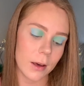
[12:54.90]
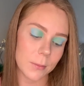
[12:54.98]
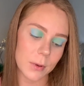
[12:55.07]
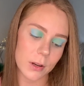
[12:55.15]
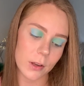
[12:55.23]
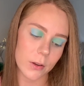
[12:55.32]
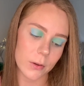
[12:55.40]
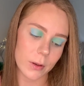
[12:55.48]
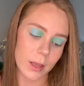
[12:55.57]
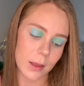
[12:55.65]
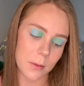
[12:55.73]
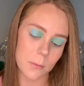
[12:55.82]
I'm gonna go
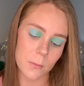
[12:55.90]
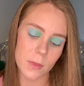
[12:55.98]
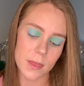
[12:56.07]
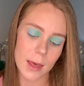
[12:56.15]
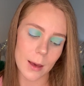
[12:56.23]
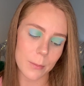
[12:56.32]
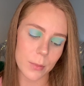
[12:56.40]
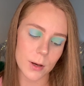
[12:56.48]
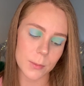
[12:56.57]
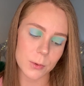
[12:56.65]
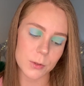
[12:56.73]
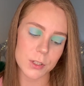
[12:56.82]
in with that
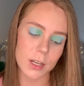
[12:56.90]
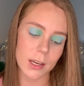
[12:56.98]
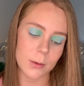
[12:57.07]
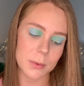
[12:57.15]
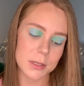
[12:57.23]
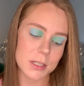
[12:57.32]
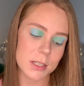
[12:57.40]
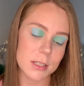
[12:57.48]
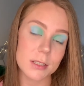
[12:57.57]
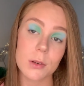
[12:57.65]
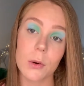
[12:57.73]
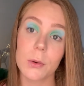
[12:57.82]
purple shade, which is
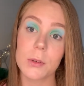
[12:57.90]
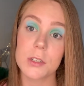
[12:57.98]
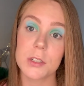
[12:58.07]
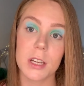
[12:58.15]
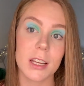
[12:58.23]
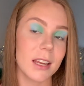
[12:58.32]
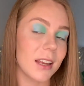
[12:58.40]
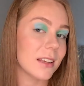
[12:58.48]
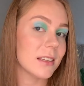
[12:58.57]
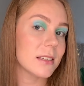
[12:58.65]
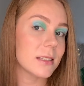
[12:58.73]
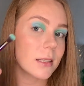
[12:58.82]
called She
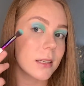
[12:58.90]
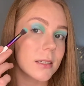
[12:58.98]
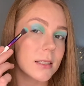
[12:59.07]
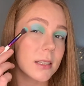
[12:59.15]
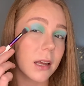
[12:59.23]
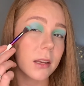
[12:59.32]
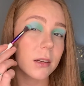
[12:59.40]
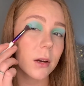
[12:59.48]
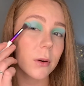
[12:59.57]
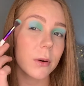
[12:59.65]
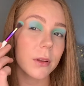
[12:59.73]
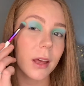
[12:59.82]
Insists, and go
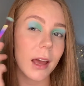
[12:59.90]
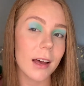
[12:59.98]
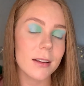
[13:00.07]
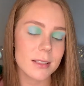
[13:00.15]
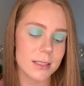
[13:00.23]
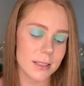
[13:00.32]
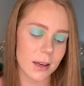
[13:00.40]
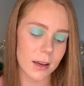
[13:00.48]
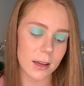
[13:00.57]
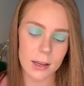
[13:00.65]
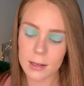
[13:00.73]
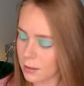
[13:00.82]
on the
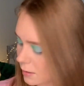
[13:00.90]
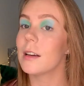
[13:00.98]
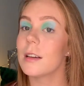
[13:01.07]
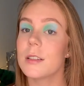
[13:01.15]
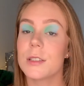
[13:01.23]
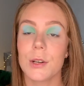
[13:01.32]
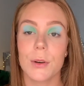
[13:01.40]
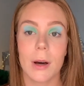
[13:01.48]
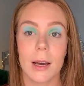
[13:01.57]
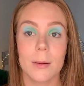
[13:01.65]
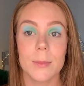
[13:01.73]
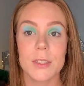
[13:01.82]
outside. So
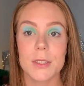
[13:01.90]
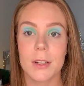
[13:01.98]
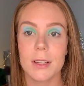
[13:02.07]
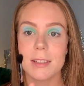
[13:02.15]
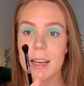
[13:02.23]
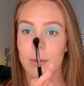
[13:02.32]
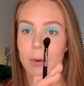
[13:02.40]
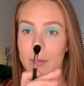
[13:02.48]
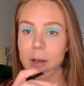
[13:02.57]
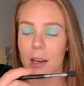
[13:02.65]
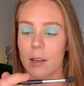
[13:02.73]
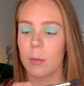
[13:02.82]
I'm just gonna take one of my
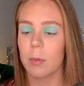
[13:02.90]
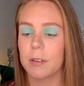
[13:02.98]
other